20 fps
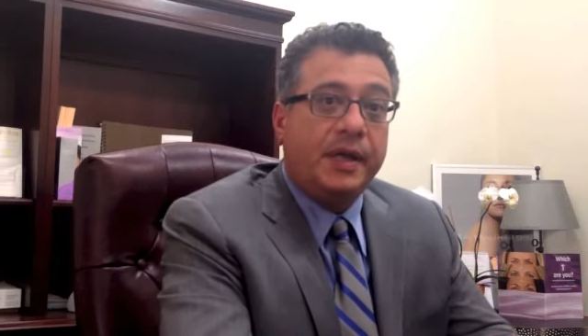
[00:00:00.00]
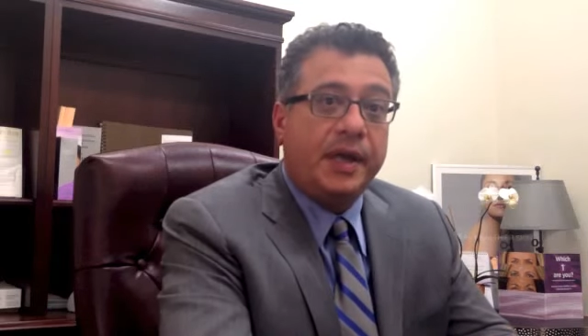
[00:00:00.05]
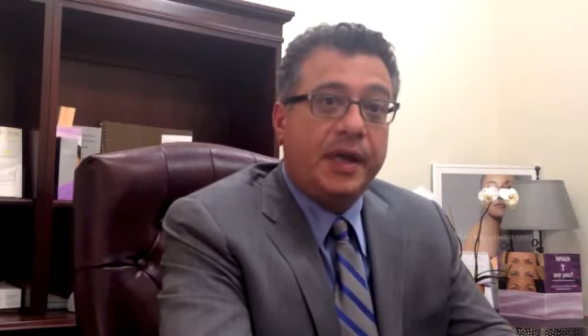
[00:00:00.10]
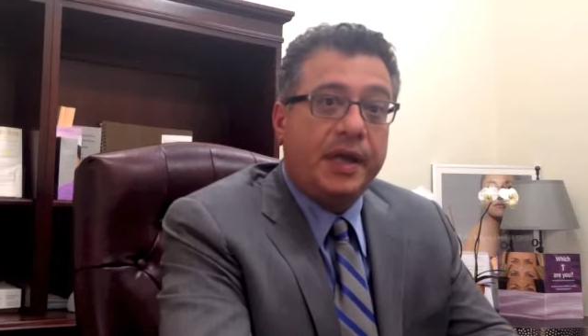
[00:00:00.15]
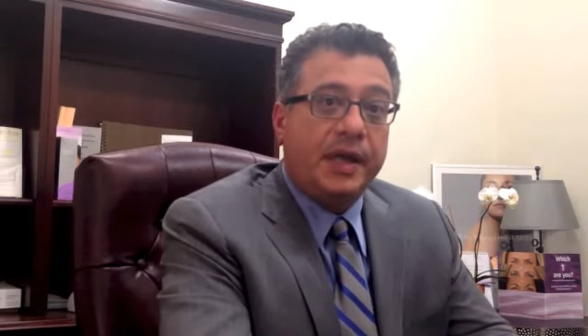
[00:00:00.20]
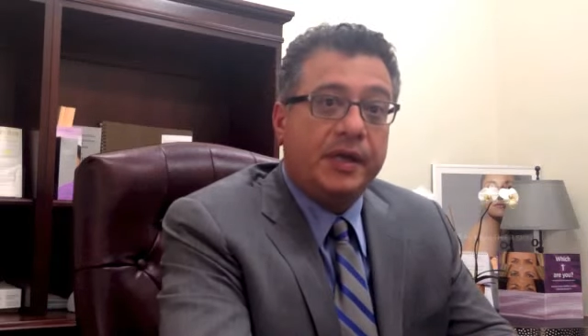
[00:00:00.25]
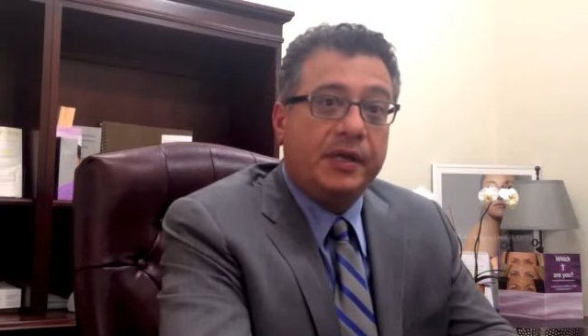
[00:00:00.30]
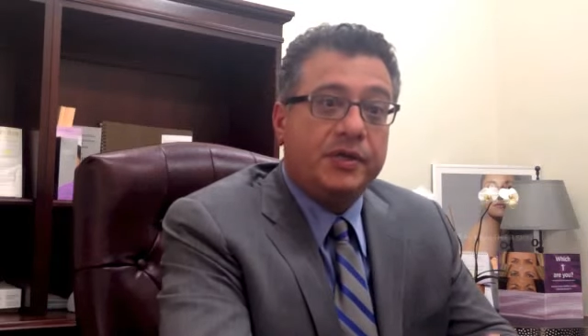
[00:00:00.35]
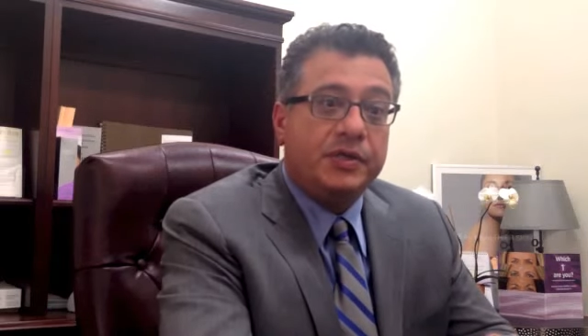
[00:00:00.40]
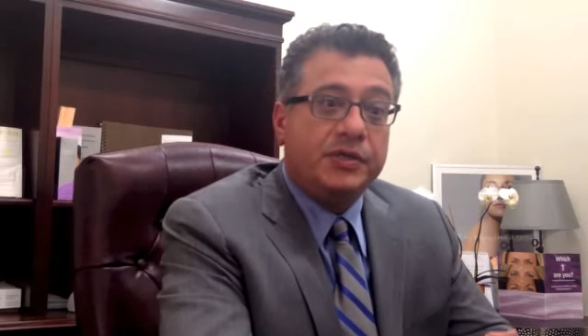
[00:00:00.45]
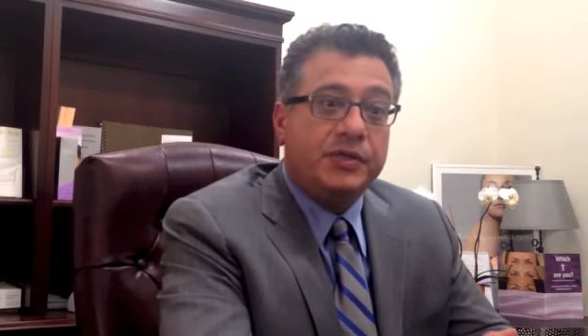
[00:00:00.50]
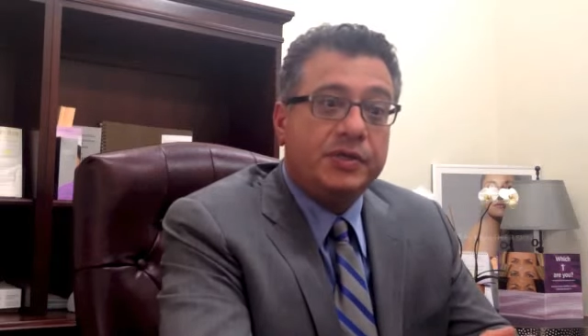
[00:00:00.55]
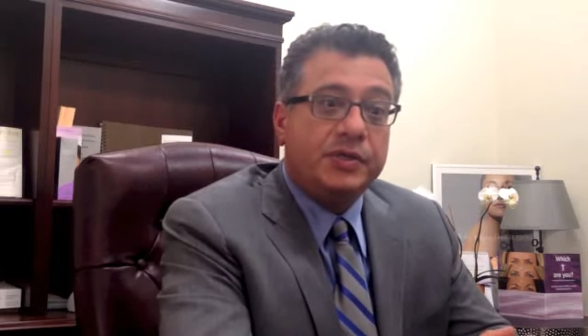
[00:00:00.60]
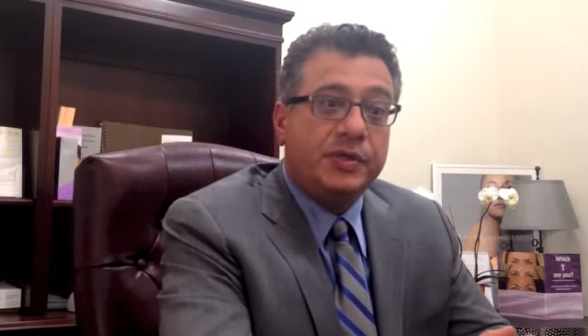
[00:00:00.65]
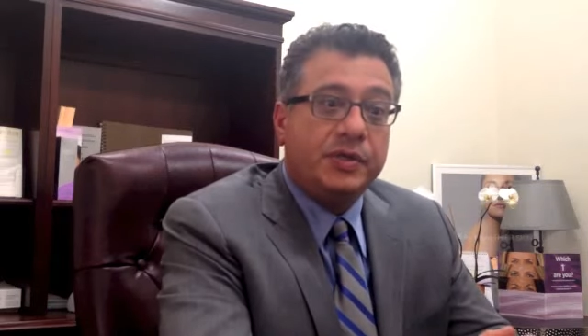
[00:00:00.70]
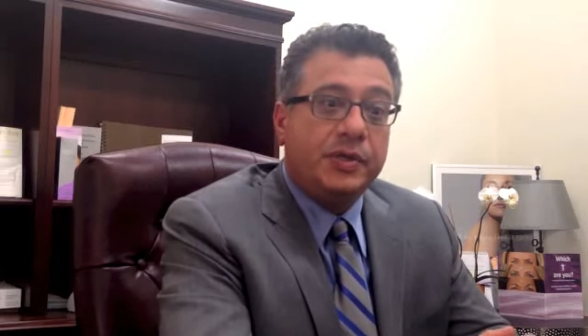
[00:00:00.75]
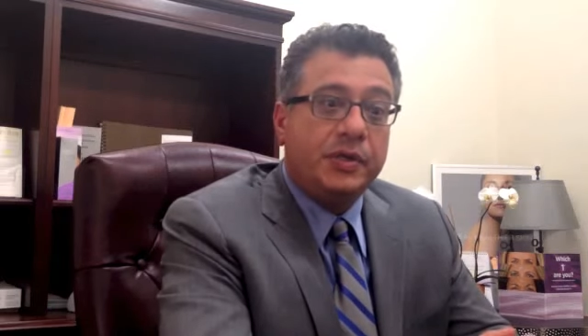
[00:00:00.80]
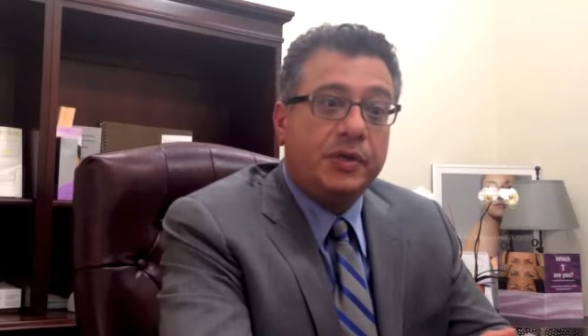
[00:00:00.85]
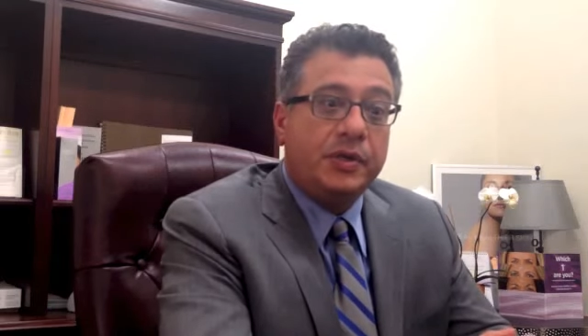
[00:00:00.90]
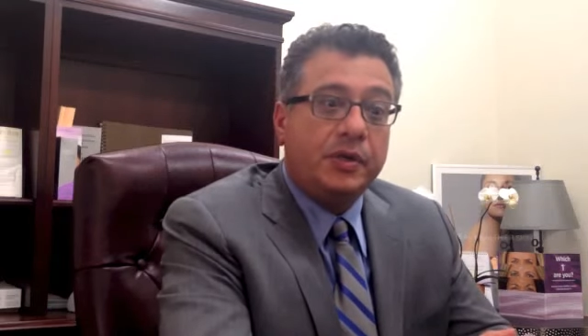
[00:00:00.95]
and
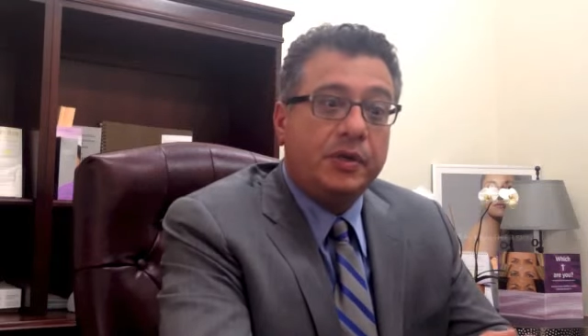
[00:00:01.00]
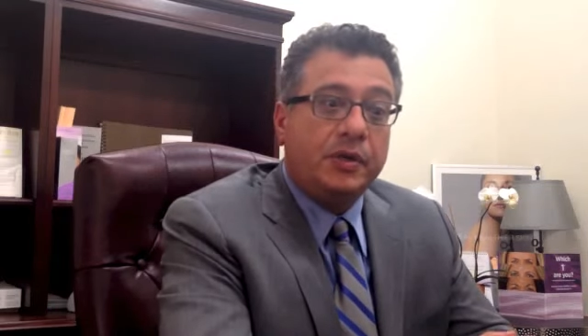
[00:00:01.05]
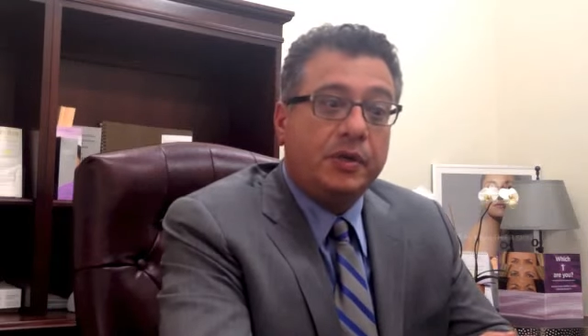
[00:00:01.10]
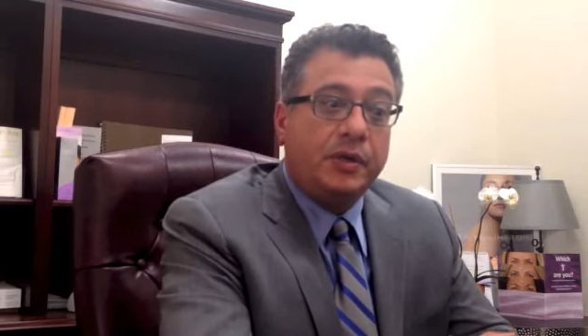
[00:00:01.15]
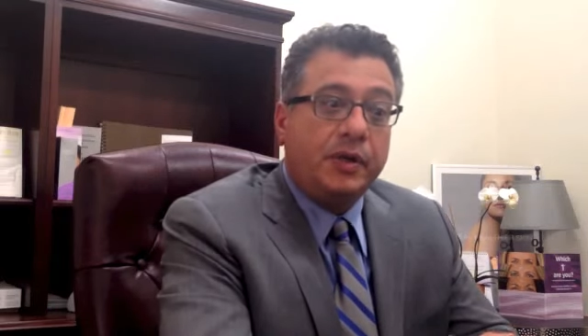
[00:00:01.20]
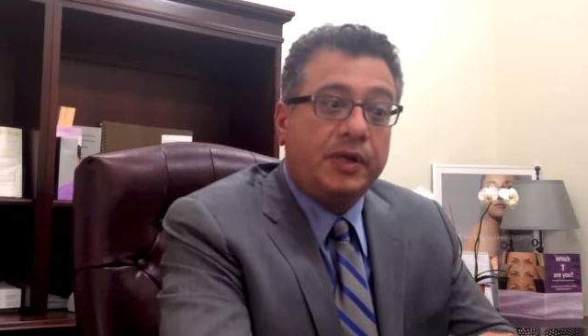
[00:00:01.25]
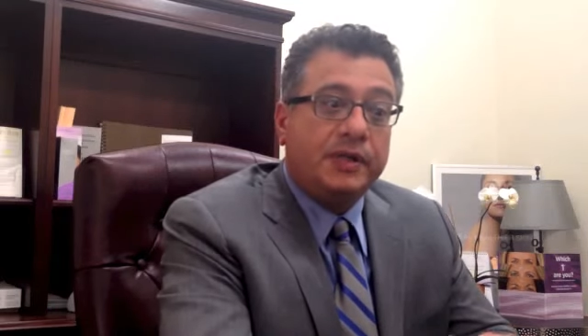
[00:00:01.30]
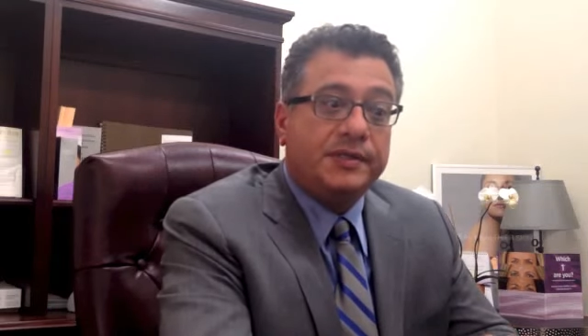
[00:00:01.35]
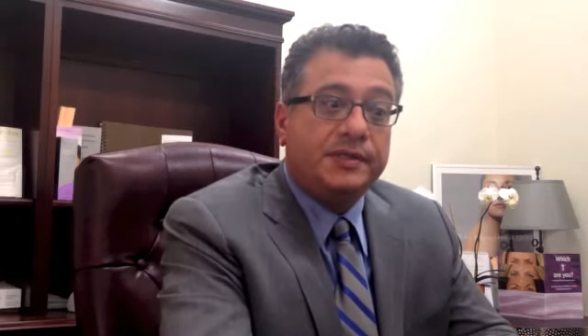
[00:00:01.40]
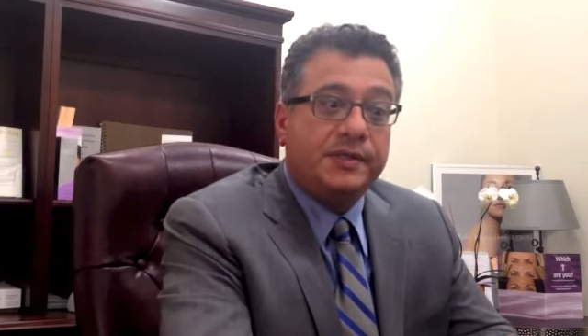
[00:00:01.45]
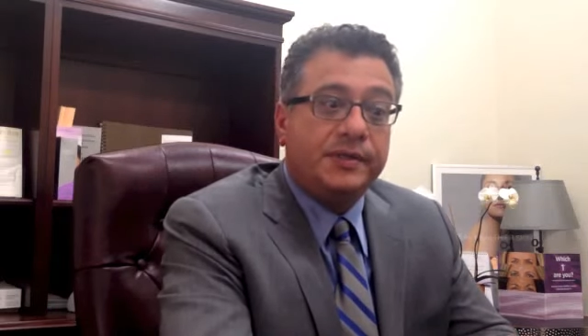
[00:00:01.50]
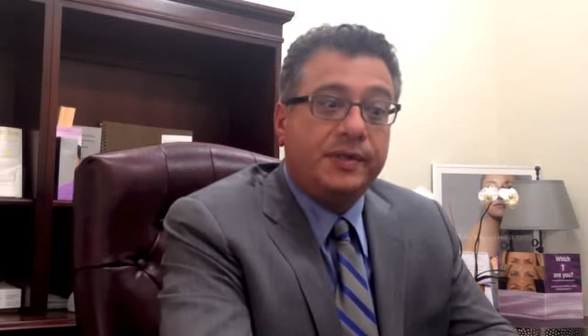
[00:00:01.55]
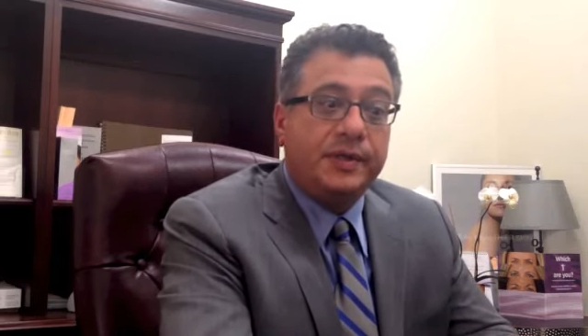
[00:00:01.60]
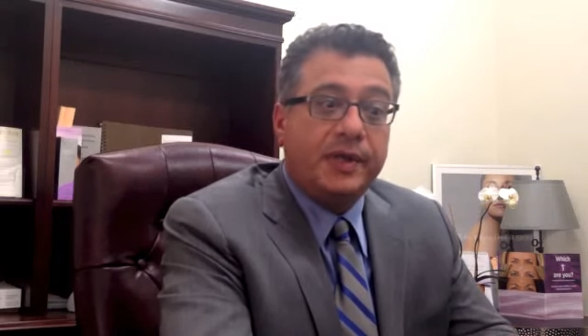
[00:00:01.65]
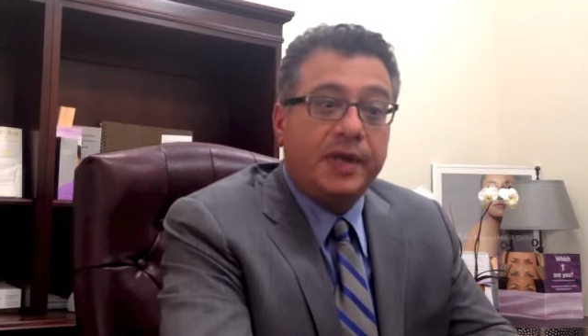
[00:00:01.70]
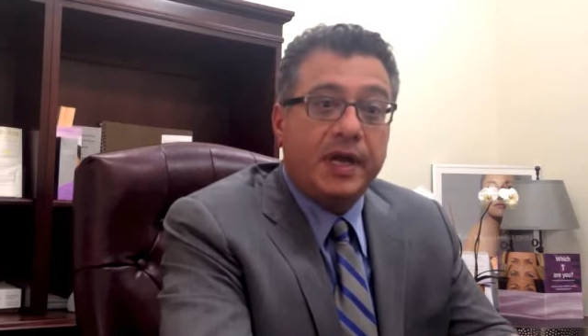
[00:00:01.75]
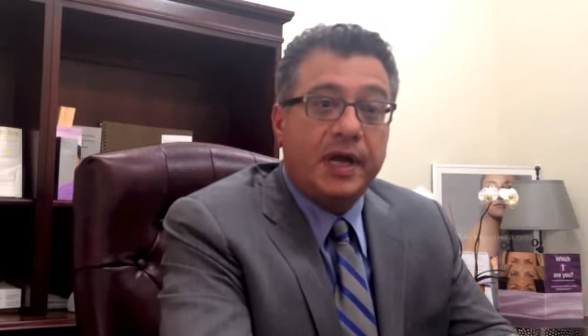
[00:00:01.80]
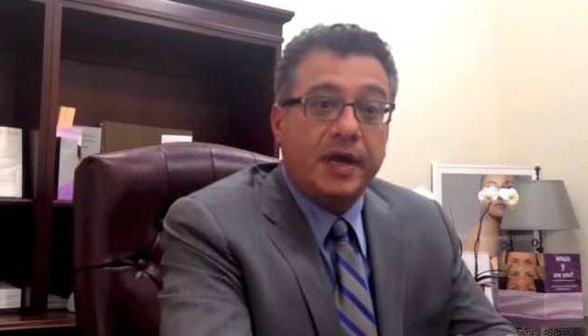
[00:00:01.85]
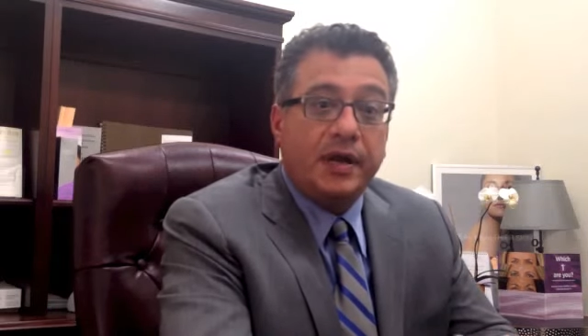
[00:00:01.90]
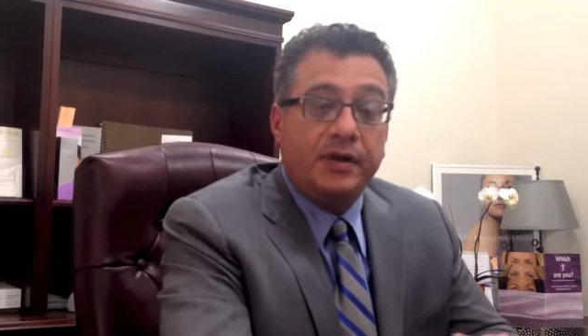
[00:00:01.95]
it's
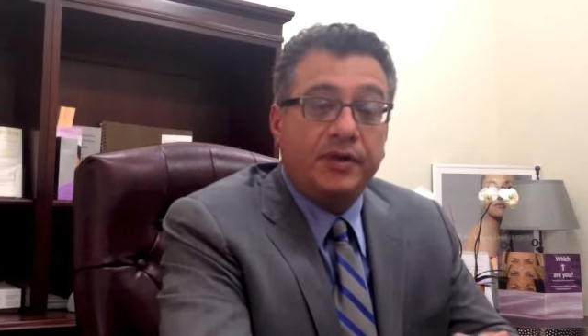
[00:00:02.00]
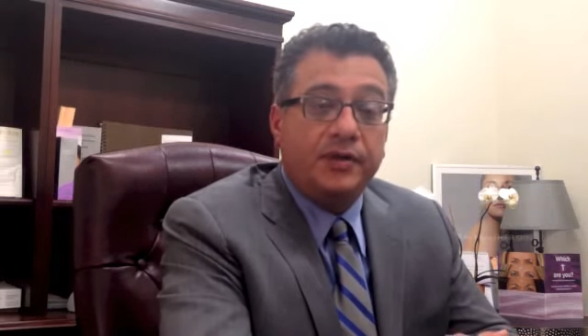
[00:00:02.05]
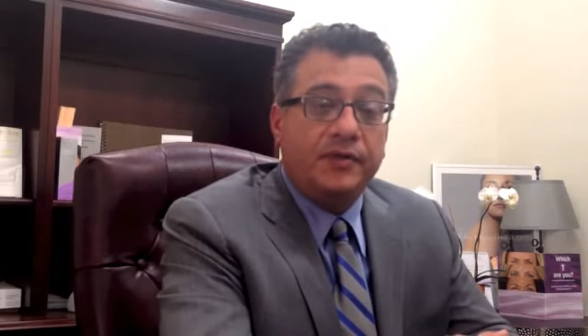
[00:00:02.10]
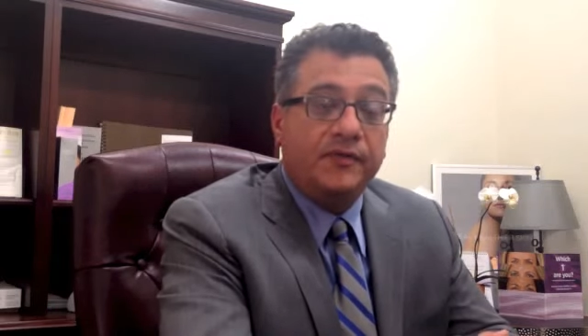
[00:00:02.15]
really not an